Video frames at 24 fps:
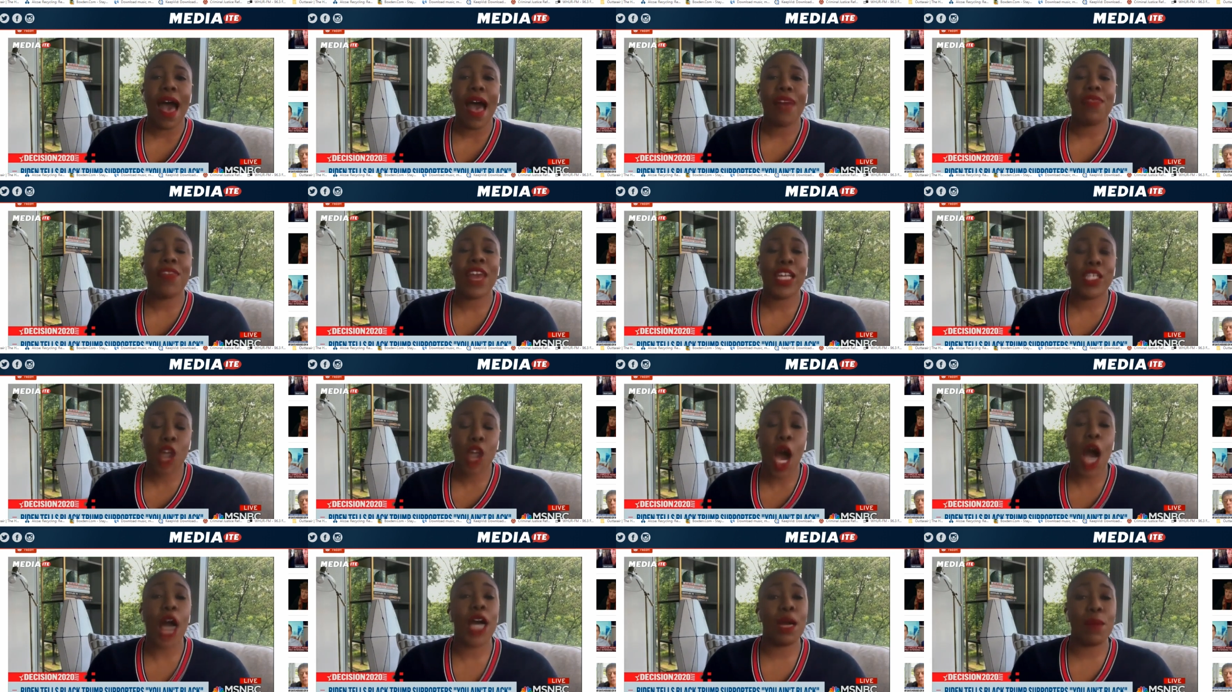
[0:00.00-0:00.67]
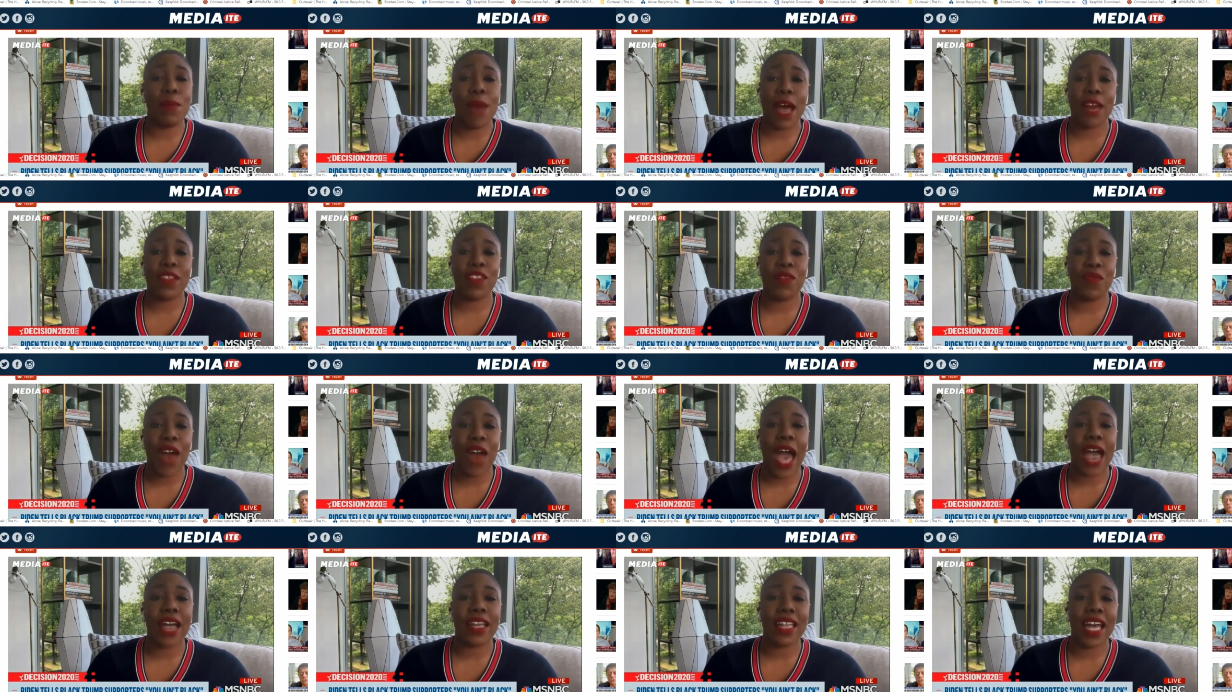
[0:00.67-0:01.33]
they talk about the
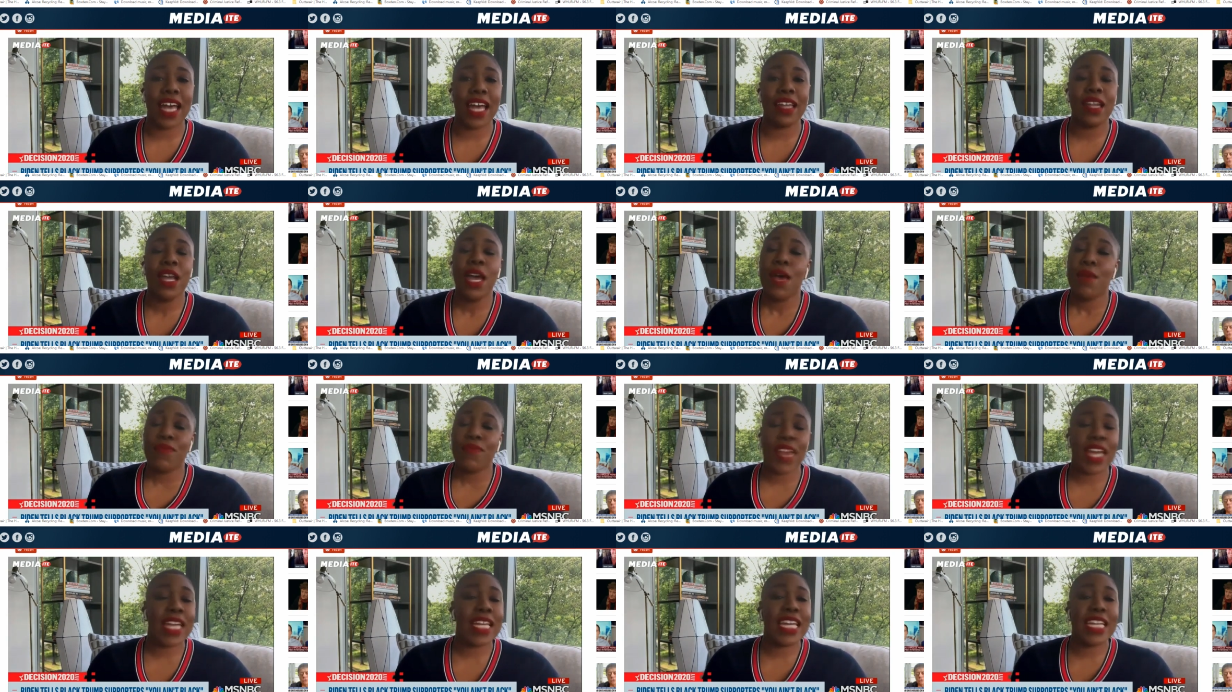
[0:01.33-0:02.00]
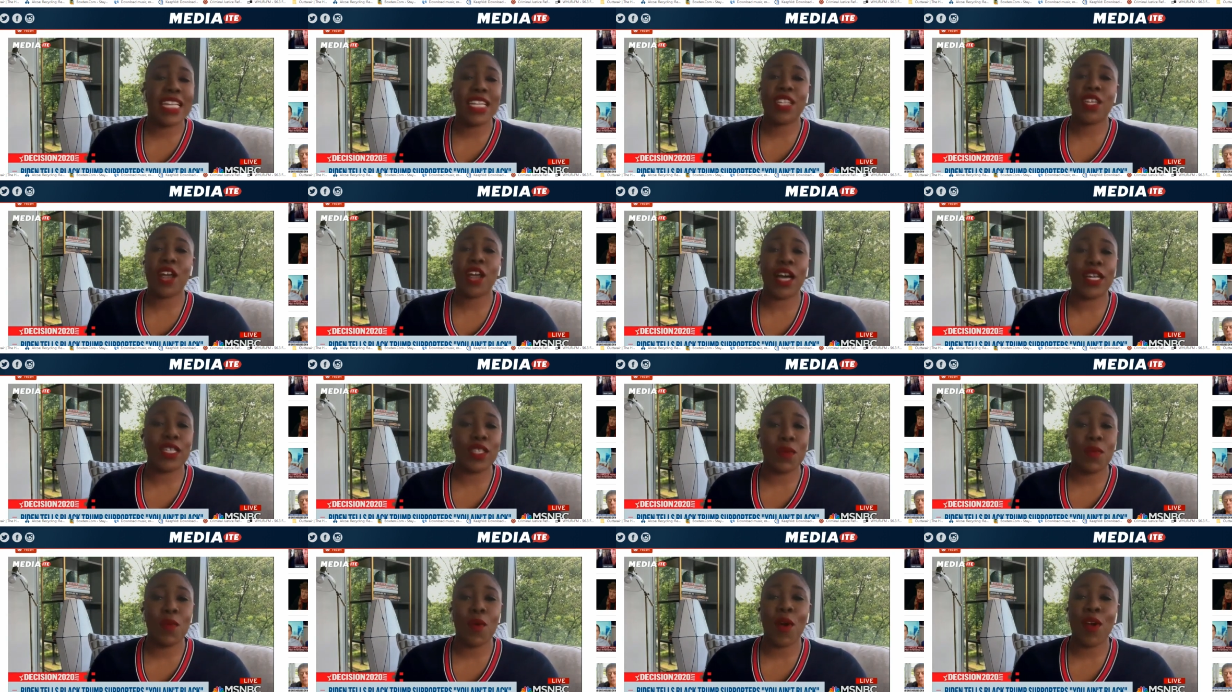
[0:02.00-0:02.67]
fact that they need to talk
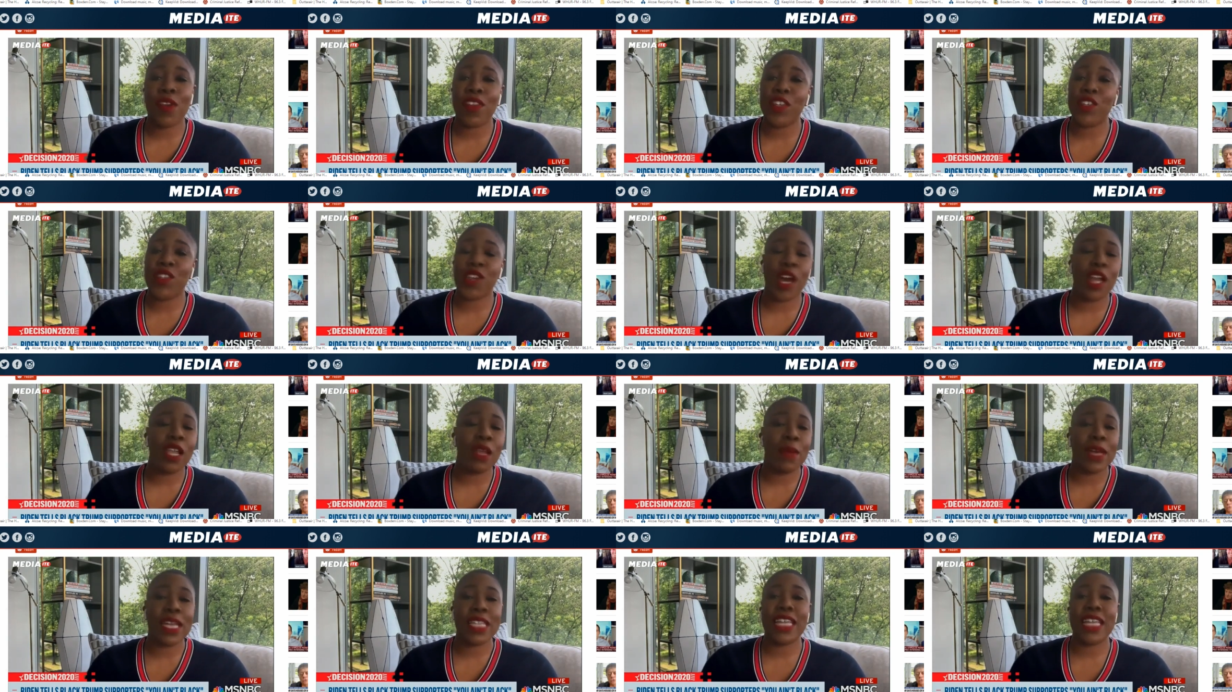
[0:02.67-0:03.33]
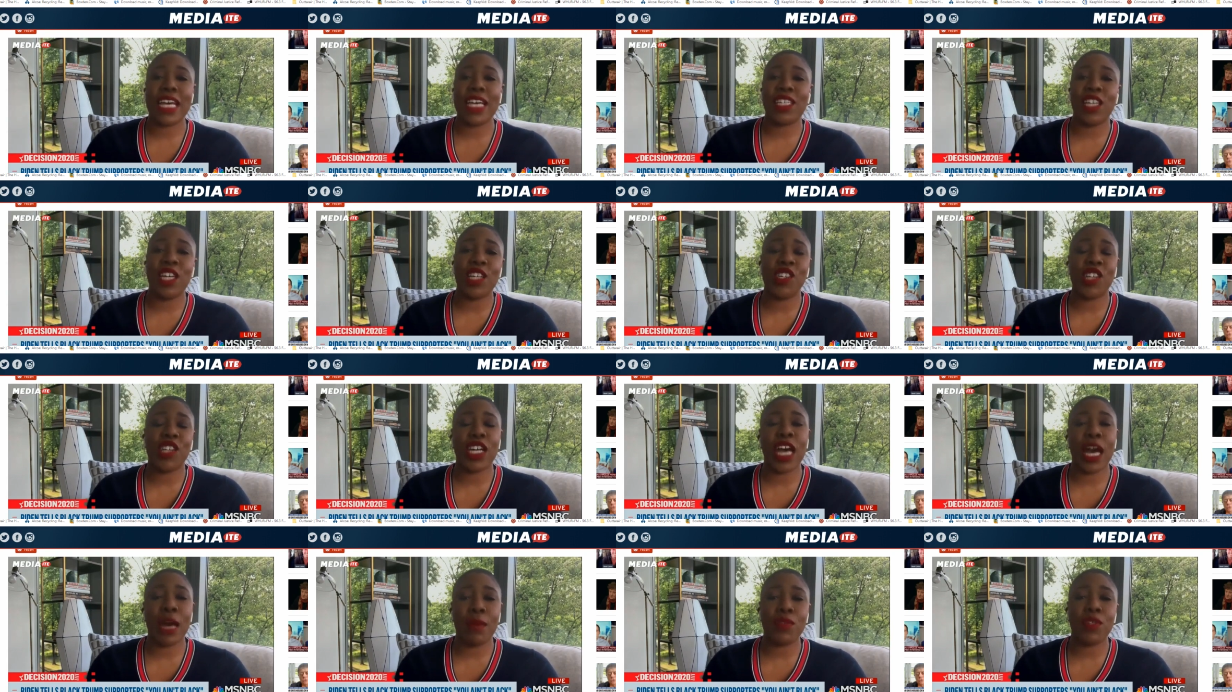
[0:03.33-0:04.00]
some more, that Charlemagne says he
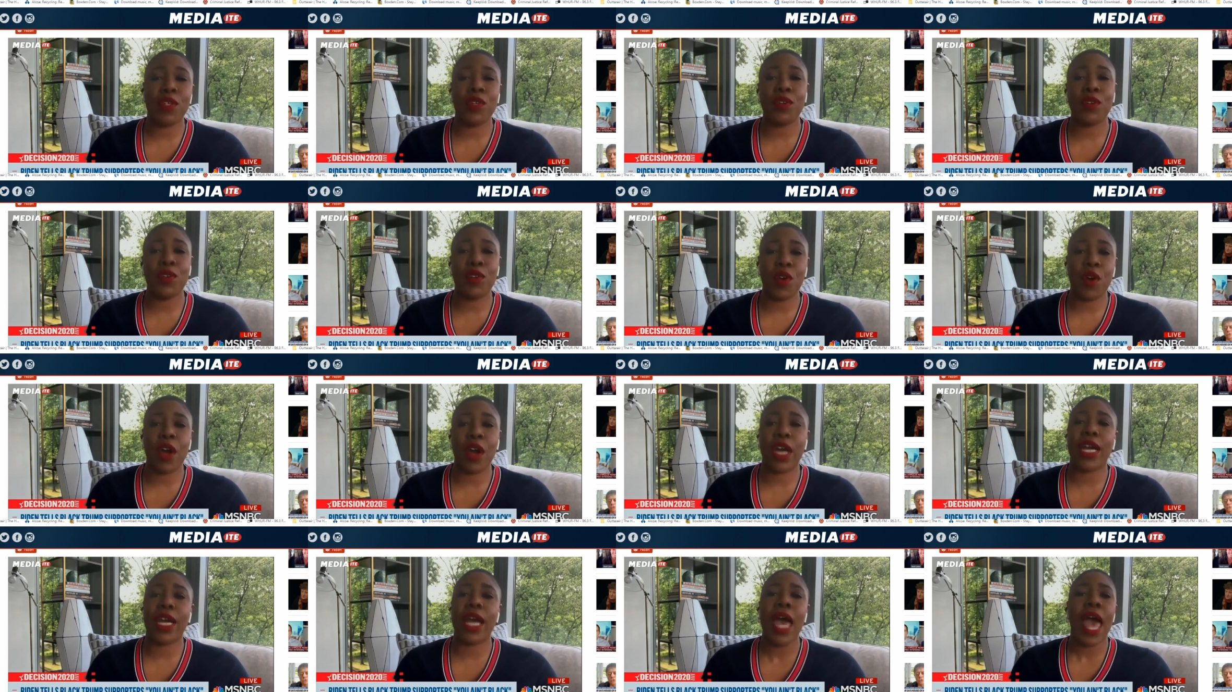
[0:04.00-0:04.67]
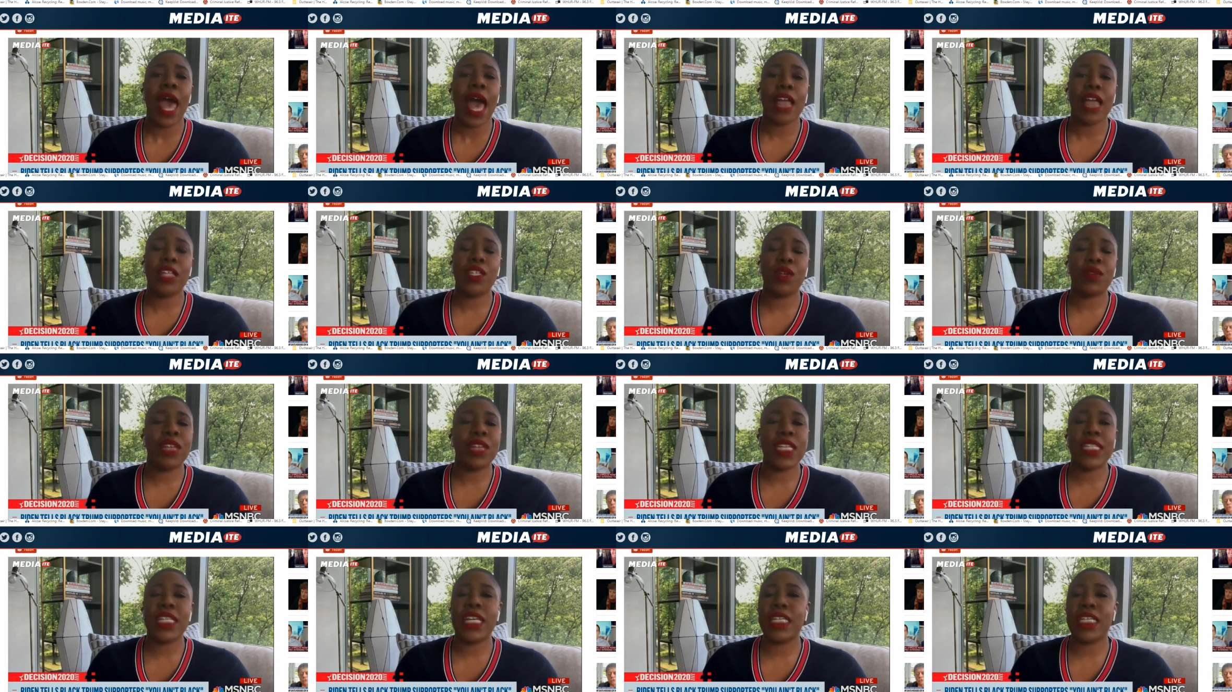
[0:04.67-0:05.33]
should come to New York. And so
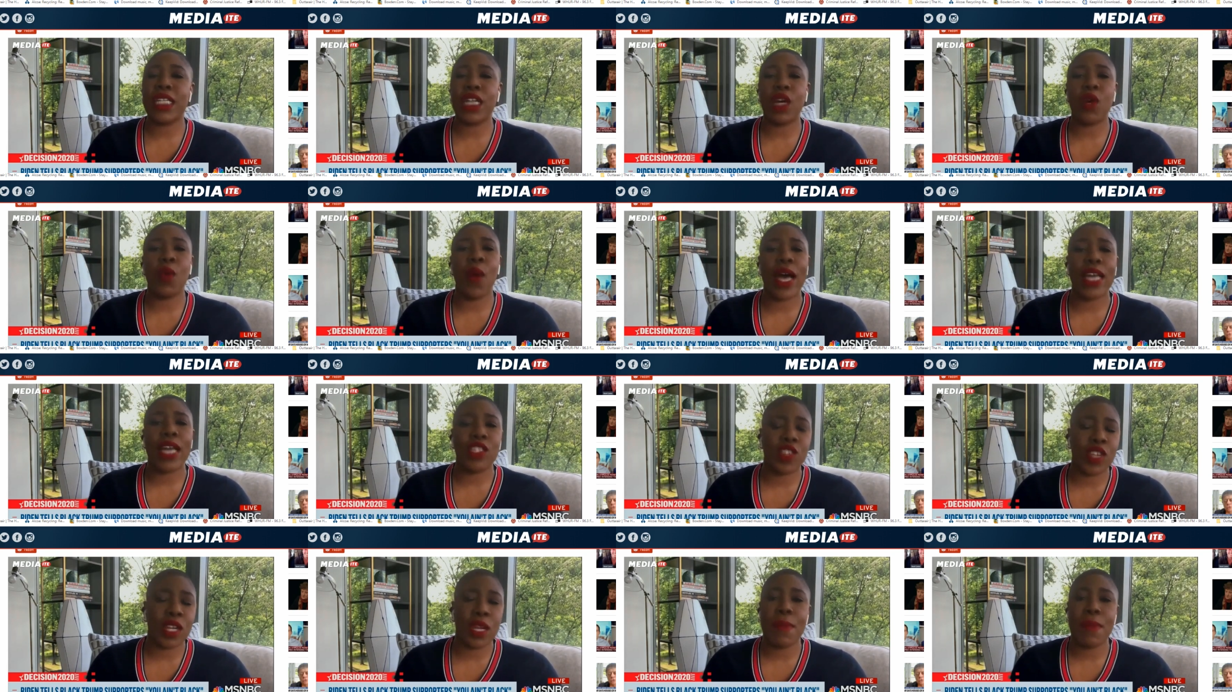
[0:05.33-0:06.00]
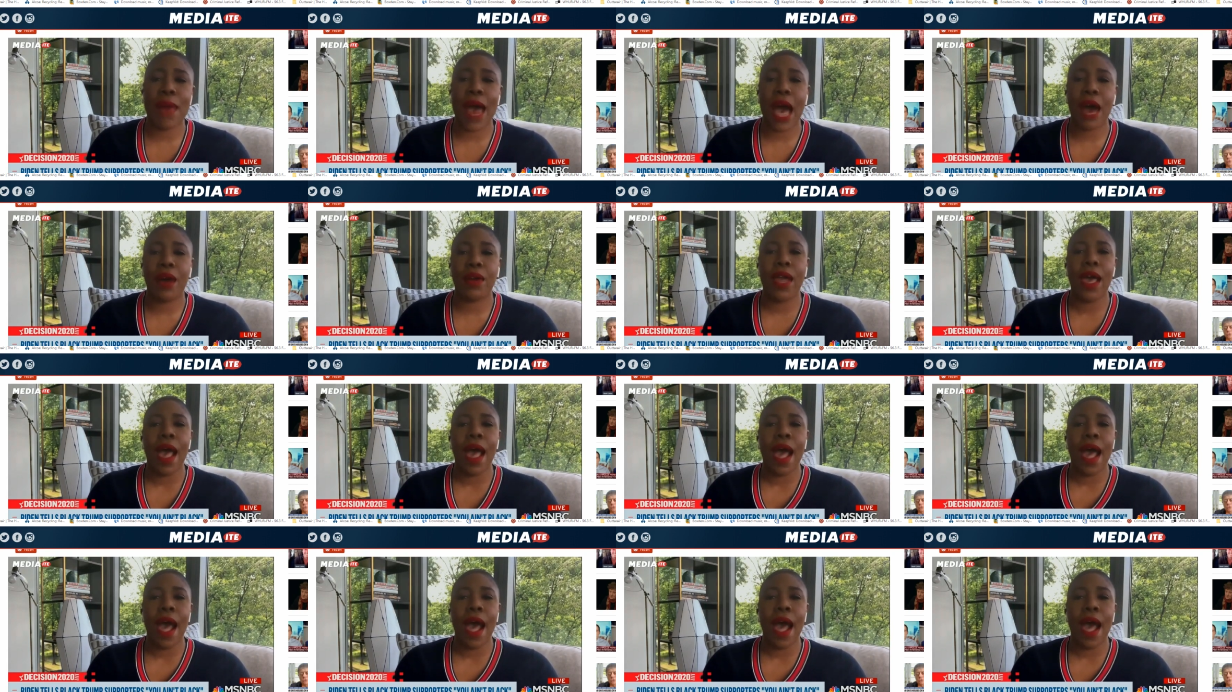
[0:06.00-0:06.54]
this isn't a question about